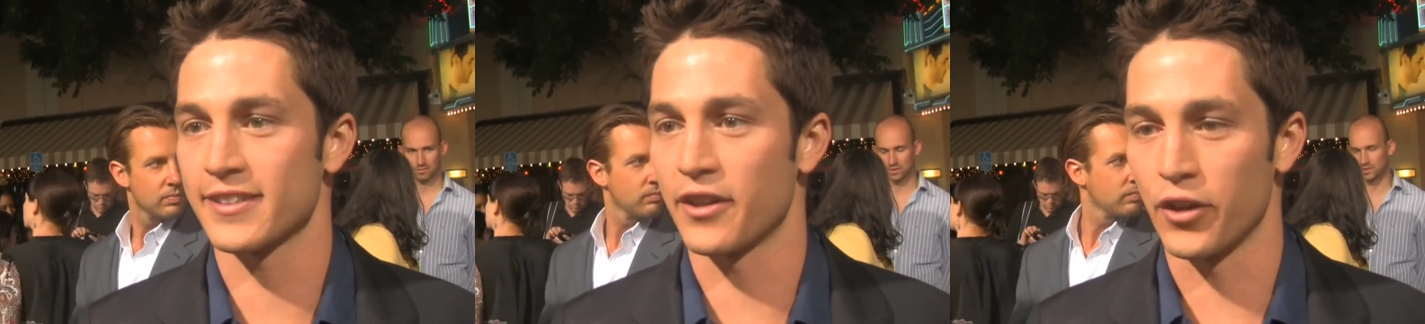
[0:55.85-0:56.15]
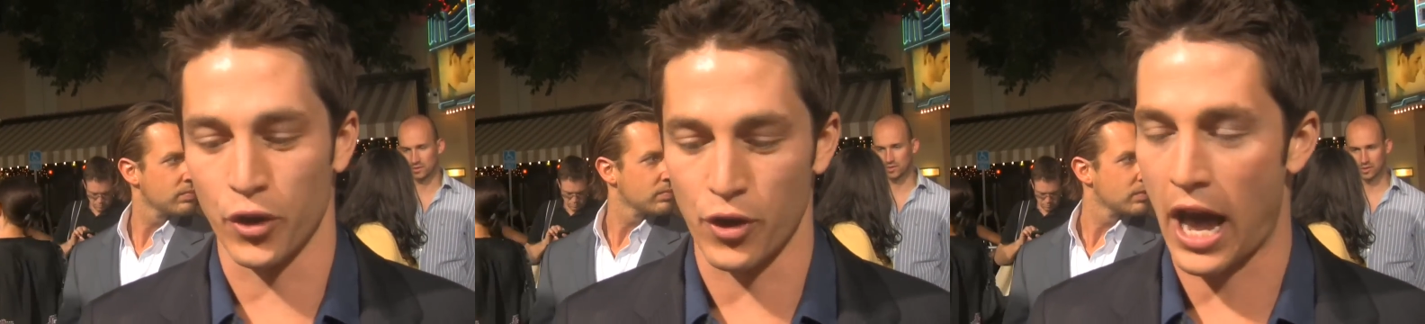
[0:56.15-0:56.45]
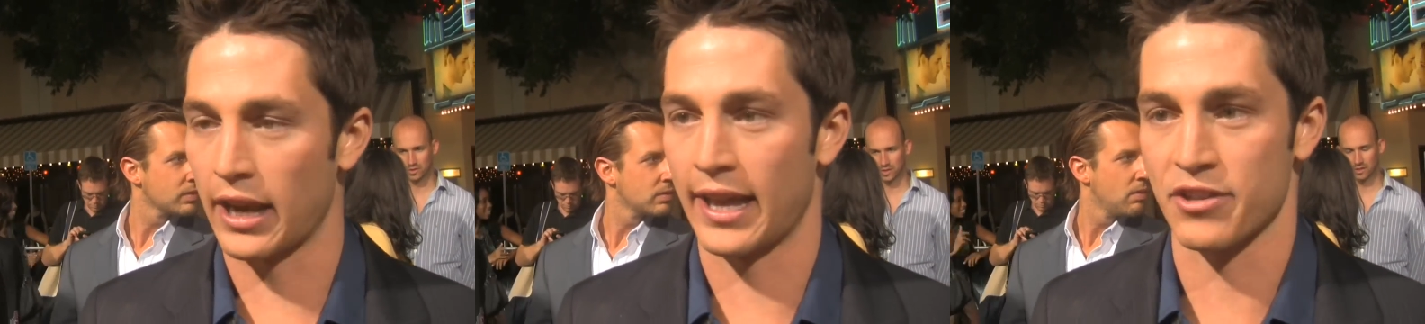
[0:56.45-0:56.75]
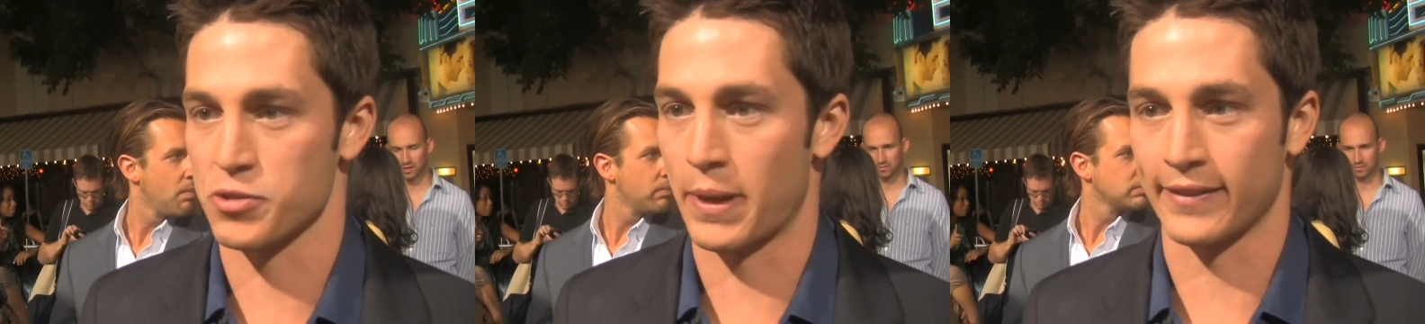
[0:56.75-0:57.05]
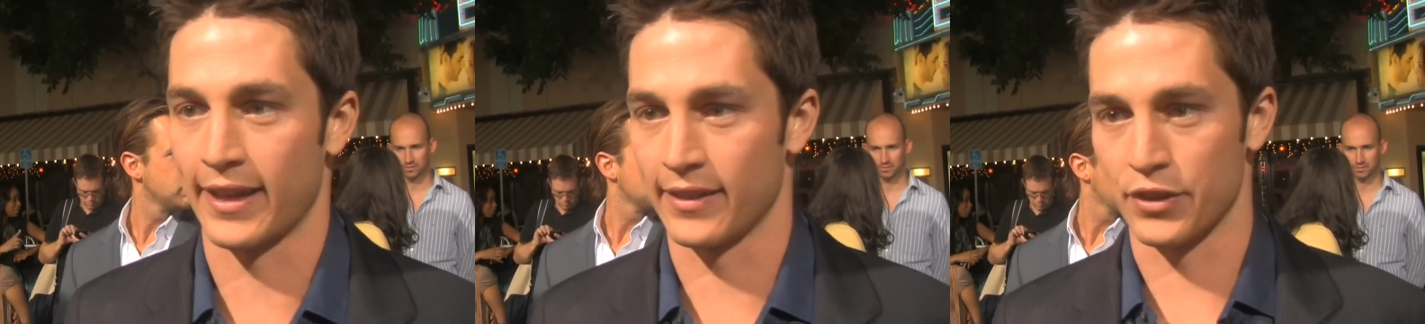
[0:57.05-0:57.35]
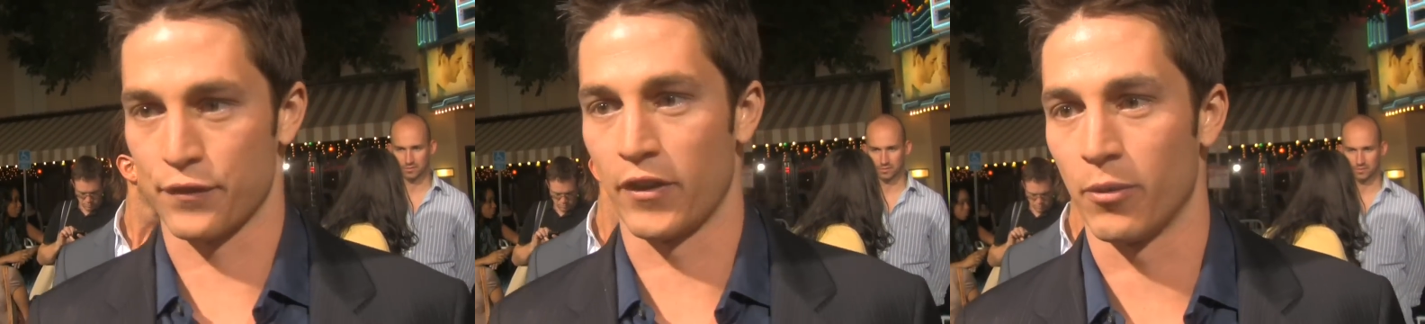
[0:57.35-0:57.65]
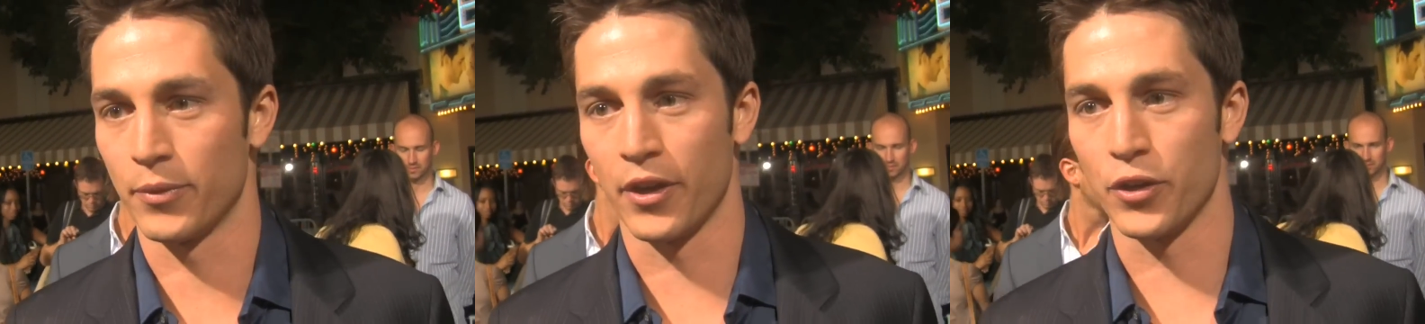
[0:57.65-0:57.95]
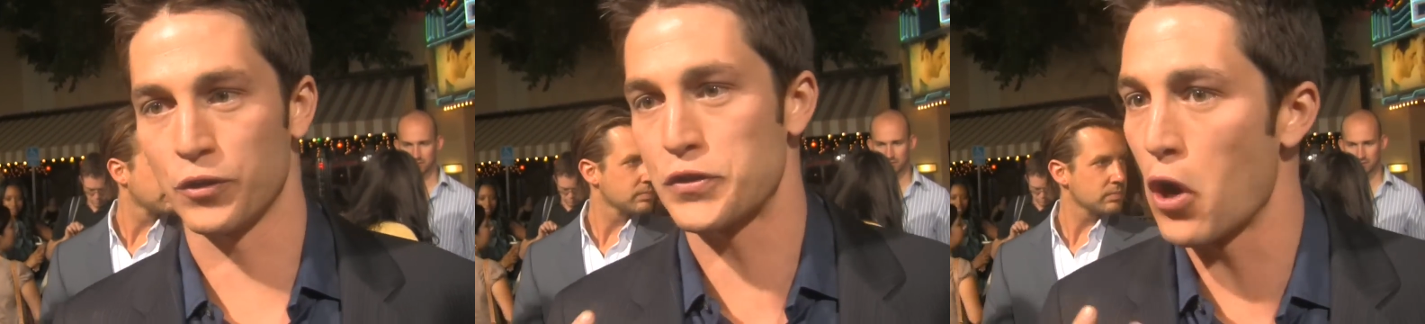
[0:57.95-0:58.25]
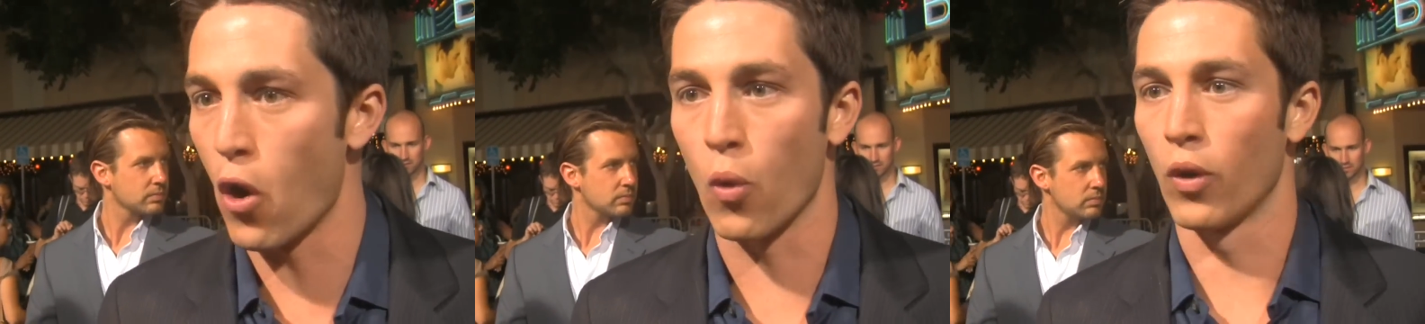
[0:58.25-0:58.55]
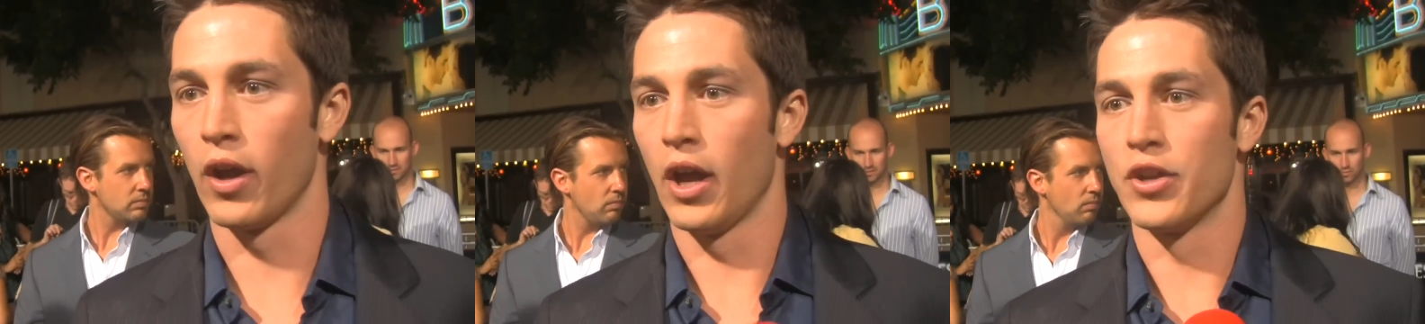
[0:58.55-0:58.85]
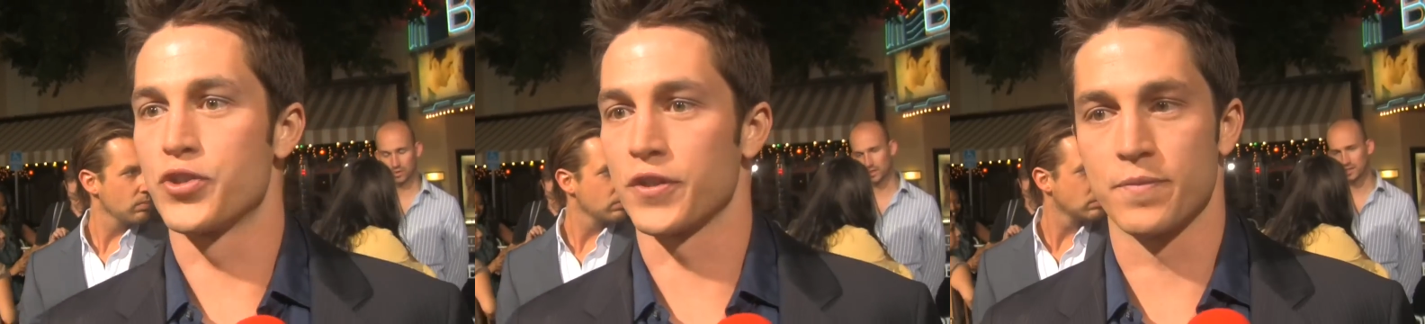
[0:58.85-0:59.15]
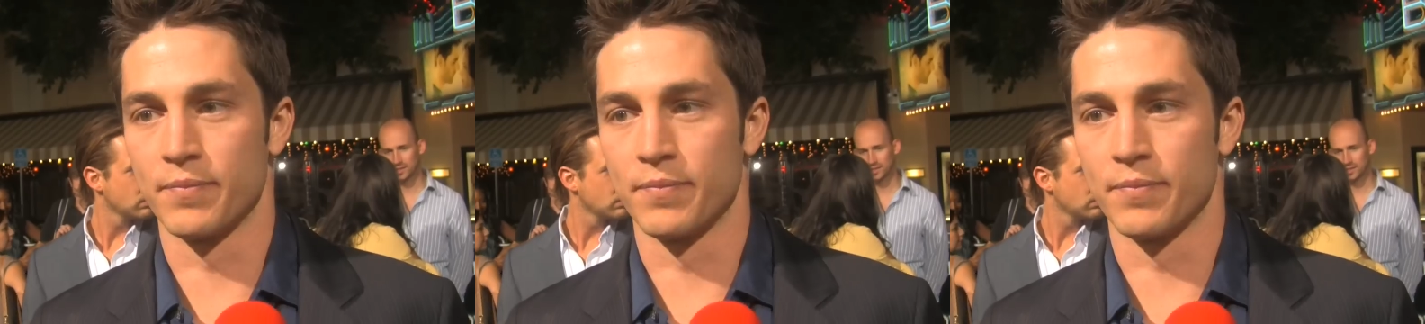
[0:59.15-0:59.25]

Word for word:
Speaker 1: You know, you're not allowed to spectate in this film. You know, you're so just